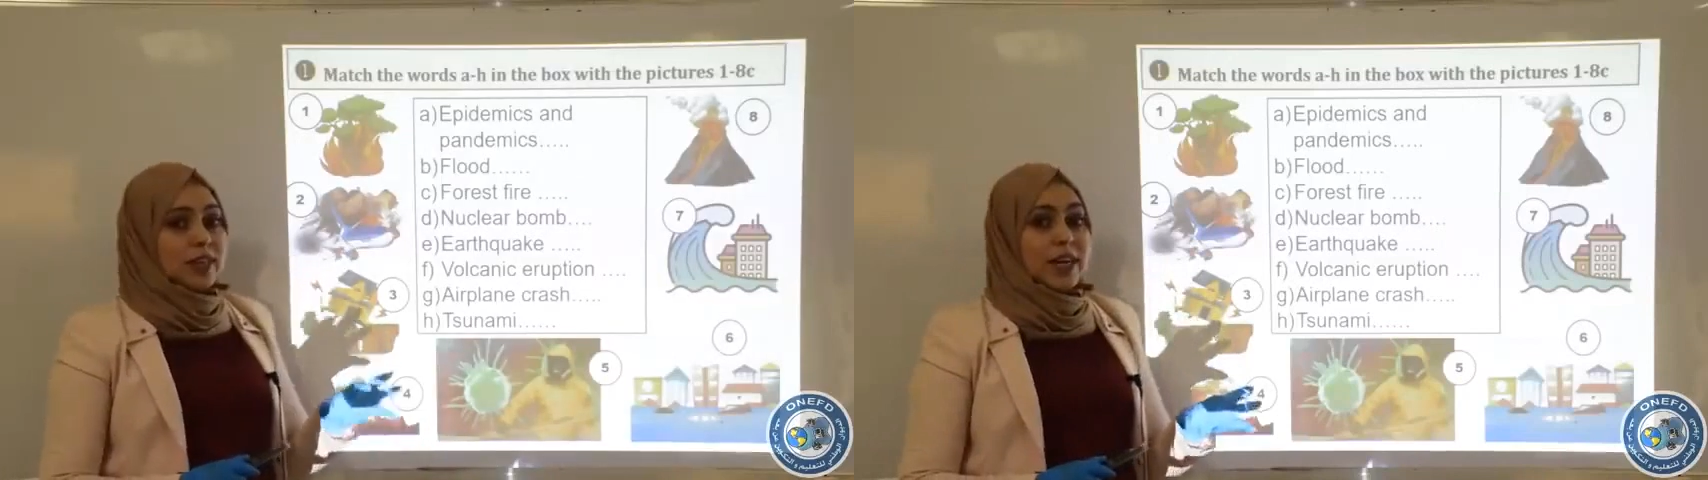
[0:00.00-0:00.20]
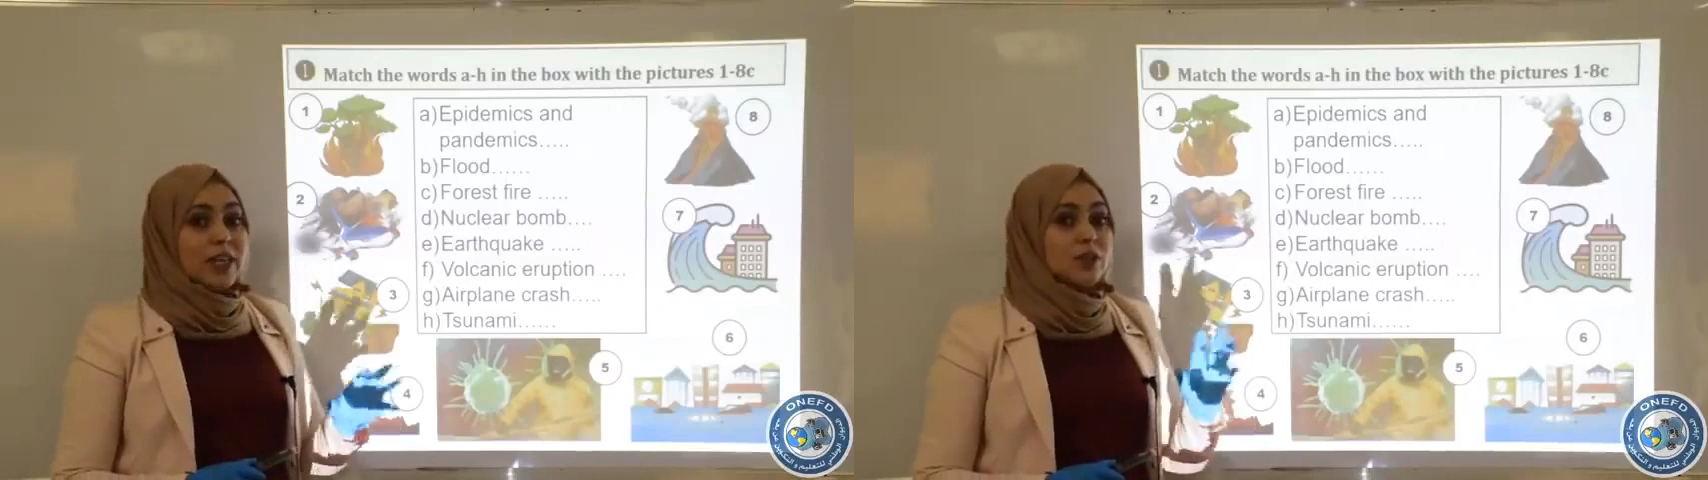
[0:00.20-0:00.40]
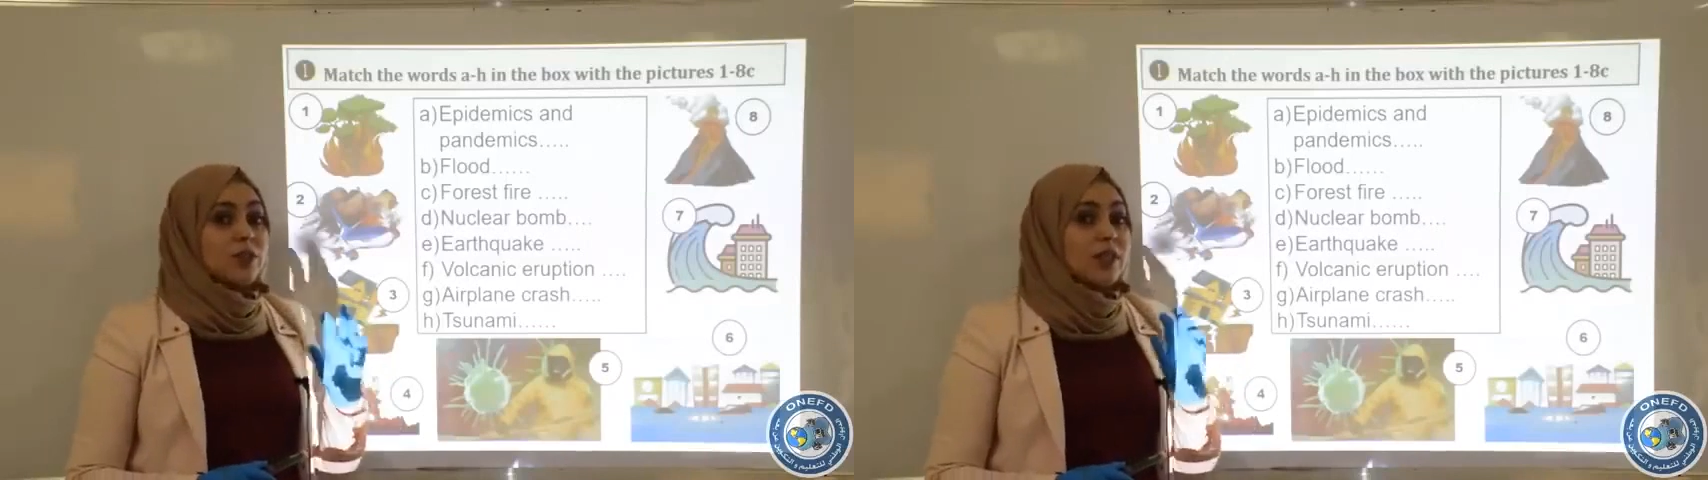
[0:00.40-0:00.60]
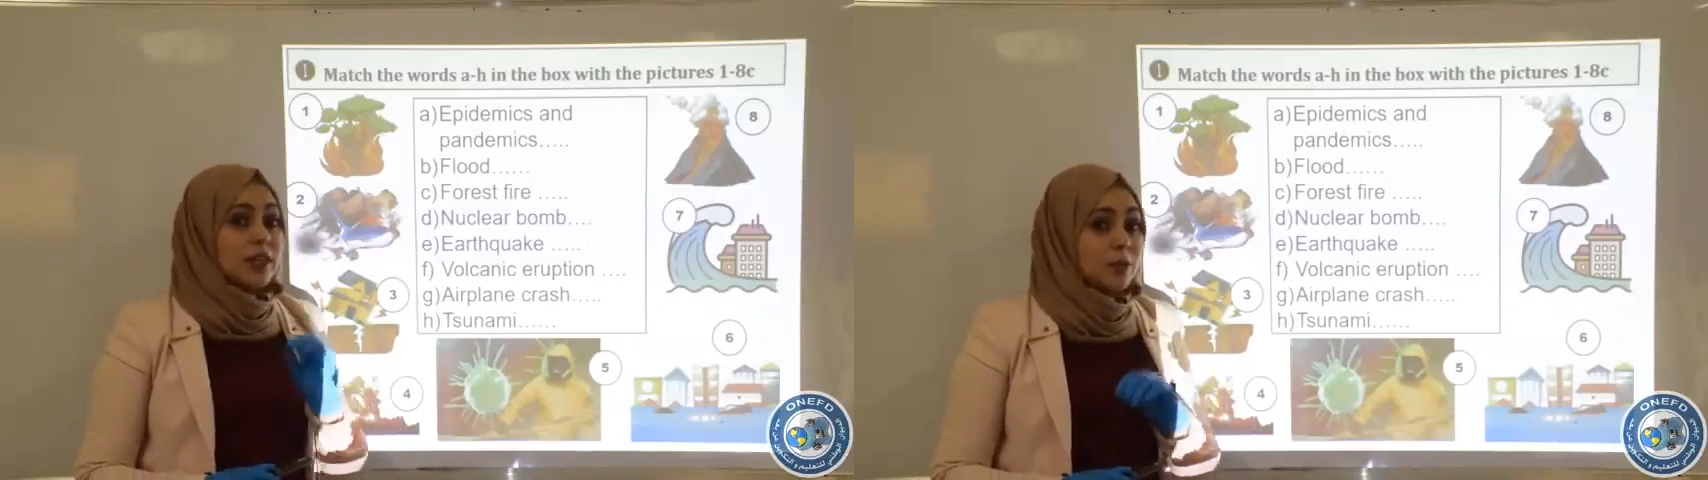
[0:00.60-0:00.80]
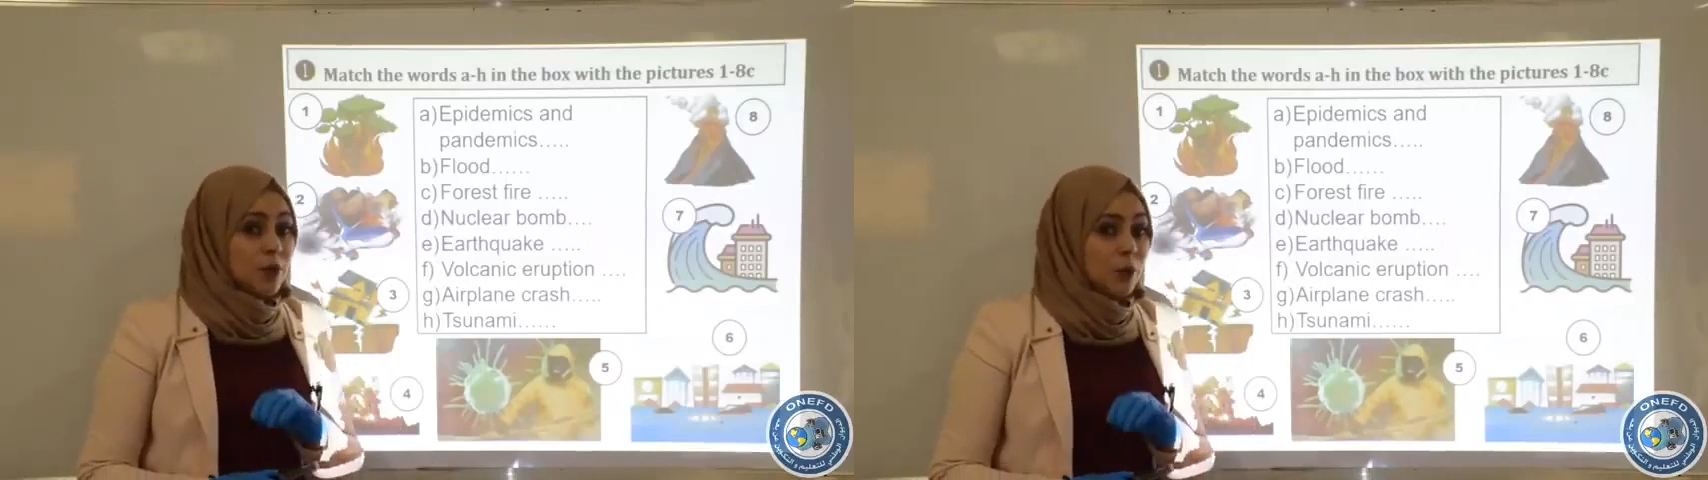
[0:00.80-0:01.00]
again to take
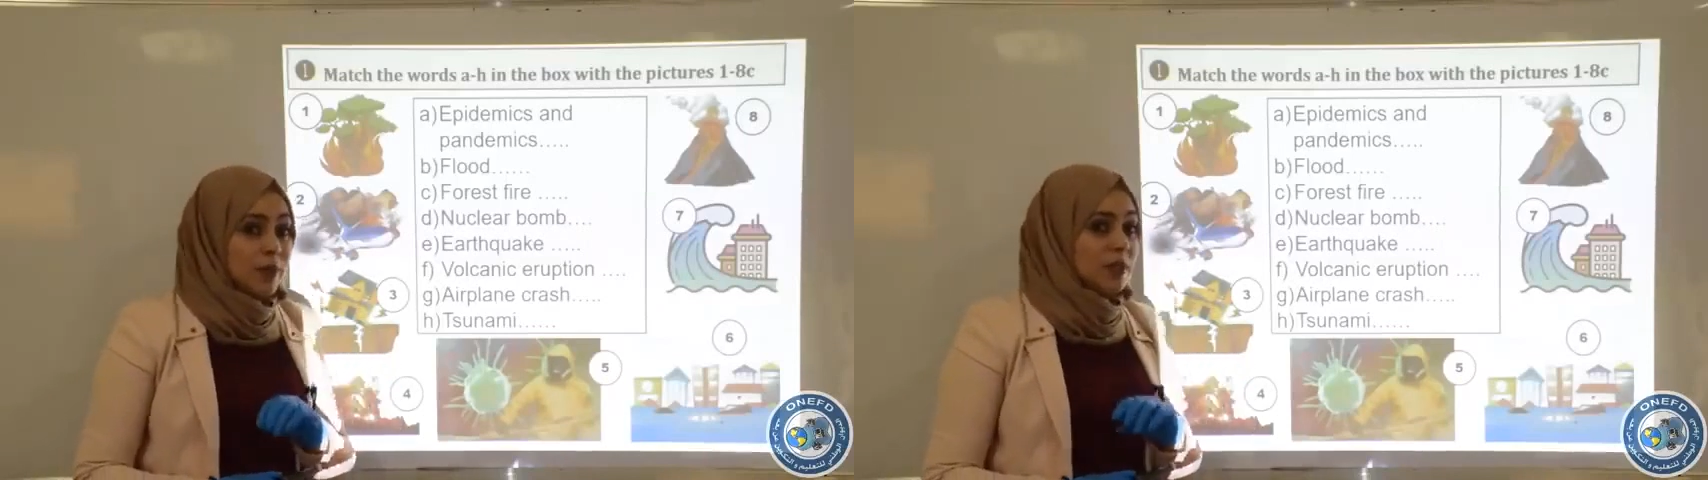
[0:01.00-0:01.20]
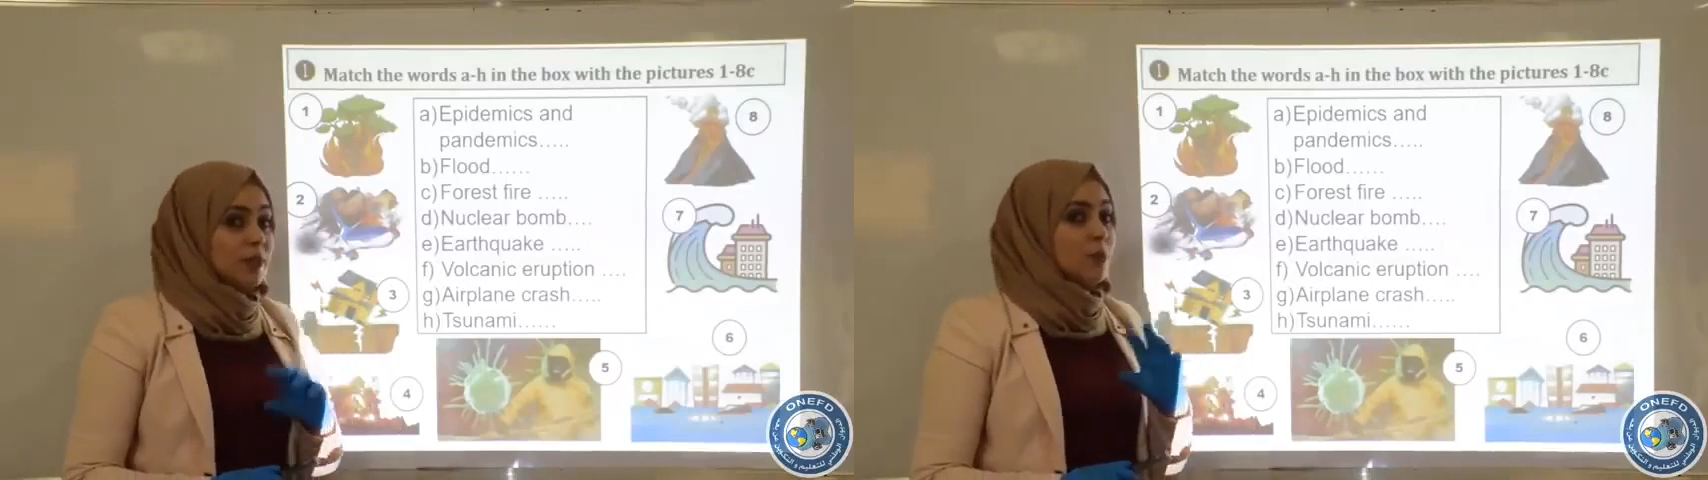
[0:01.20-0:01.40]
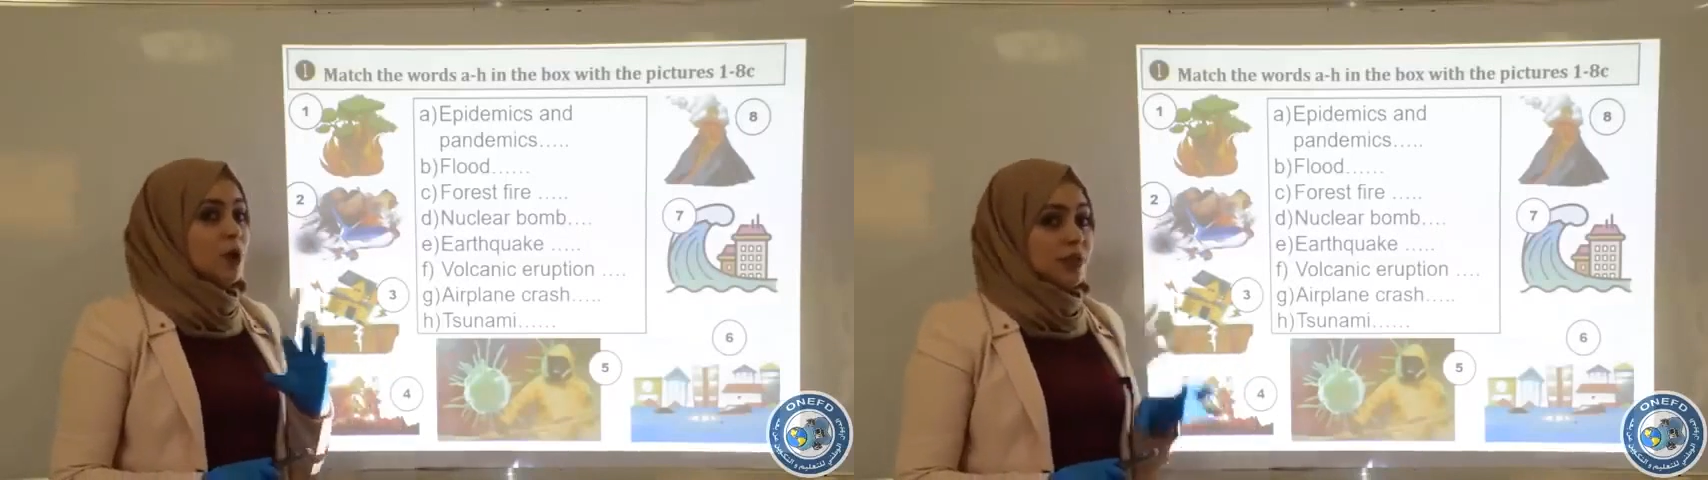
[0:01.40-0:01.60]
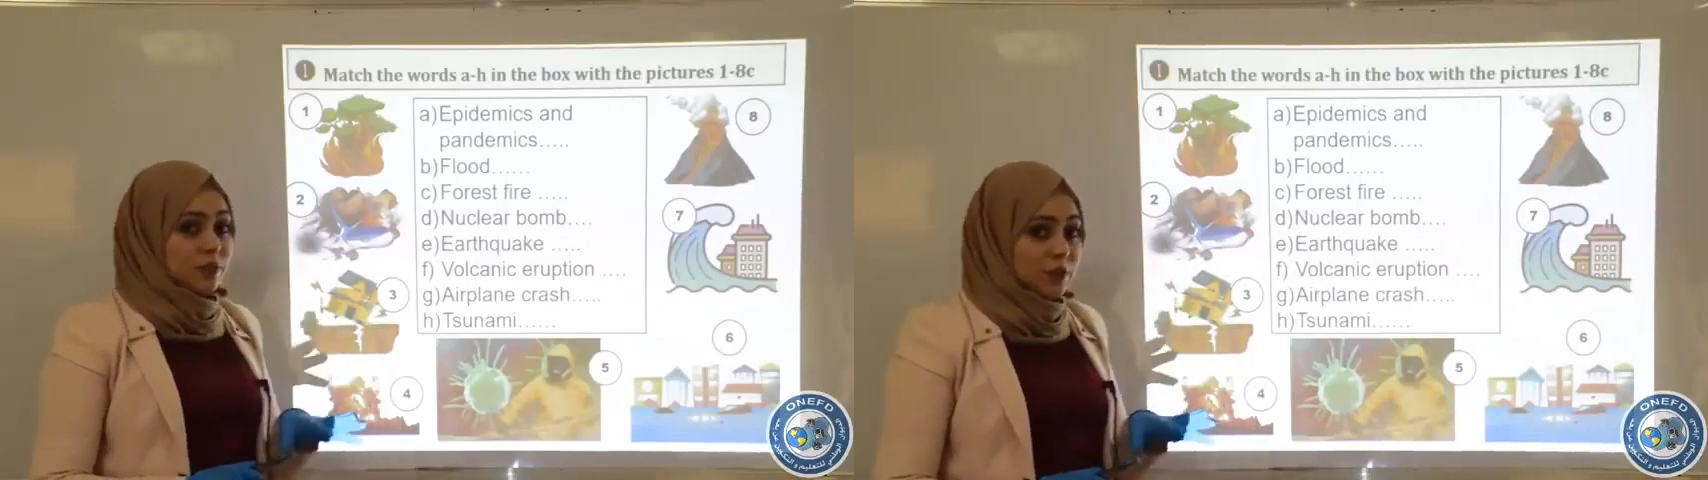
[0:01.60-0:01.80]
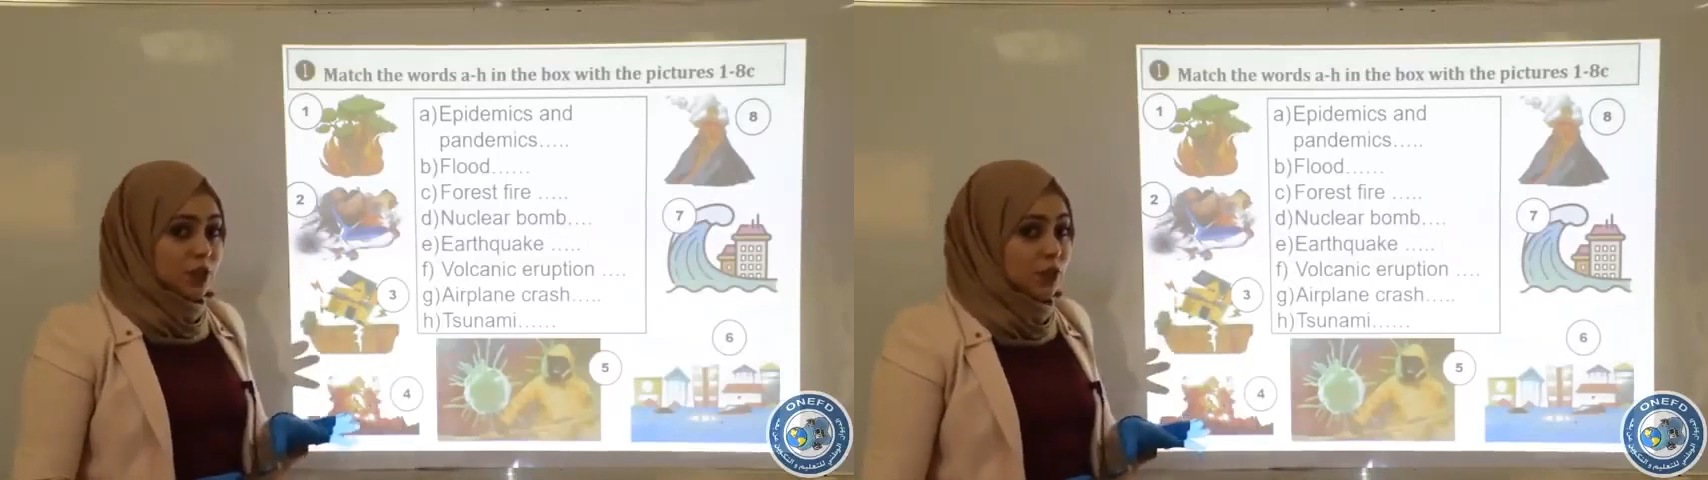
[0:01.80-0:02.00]
a moment, pause the
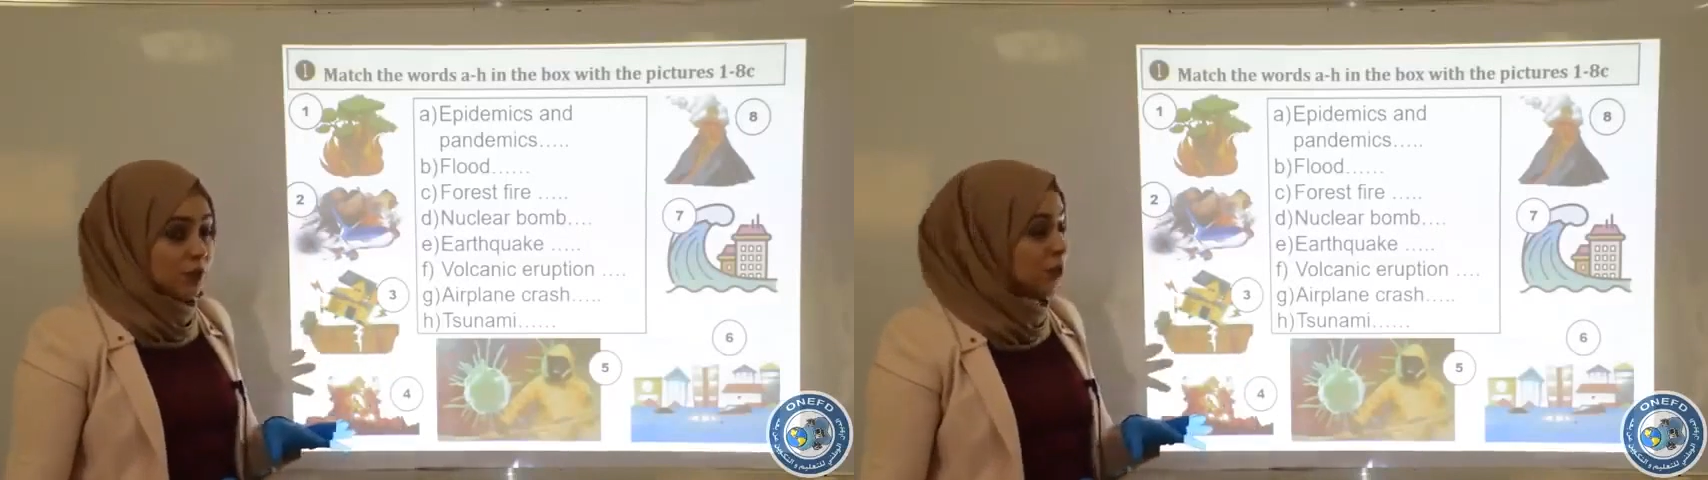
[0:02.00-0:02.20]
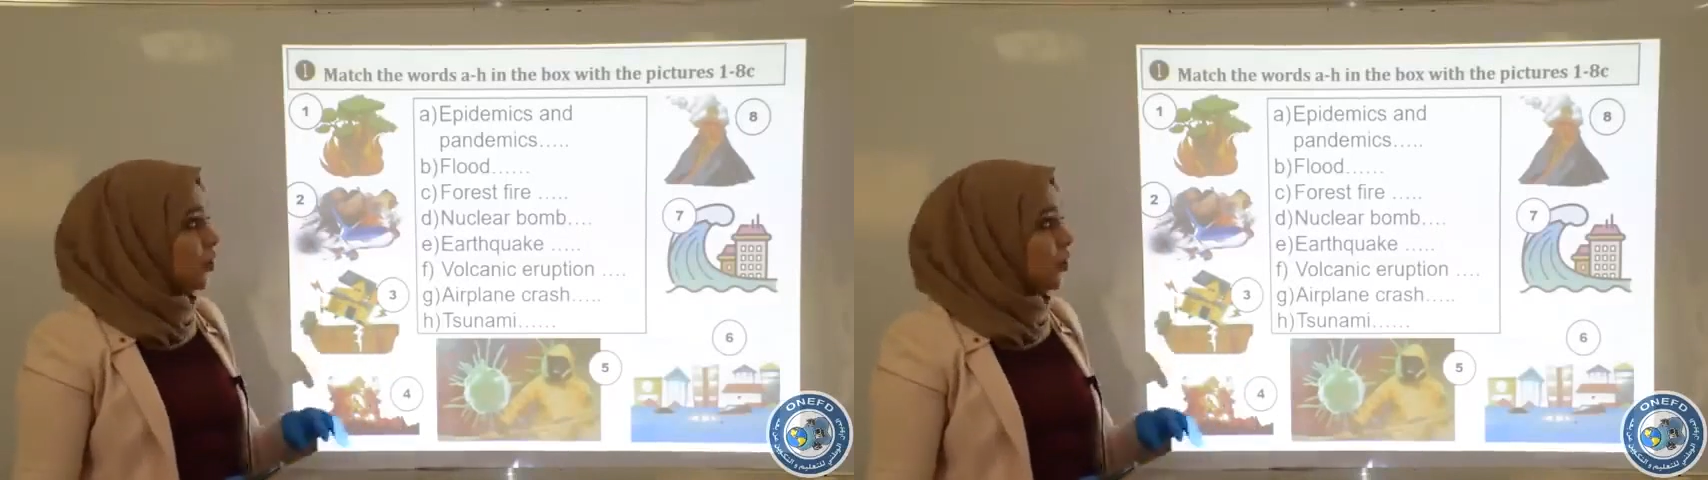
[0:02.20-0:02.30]
video if you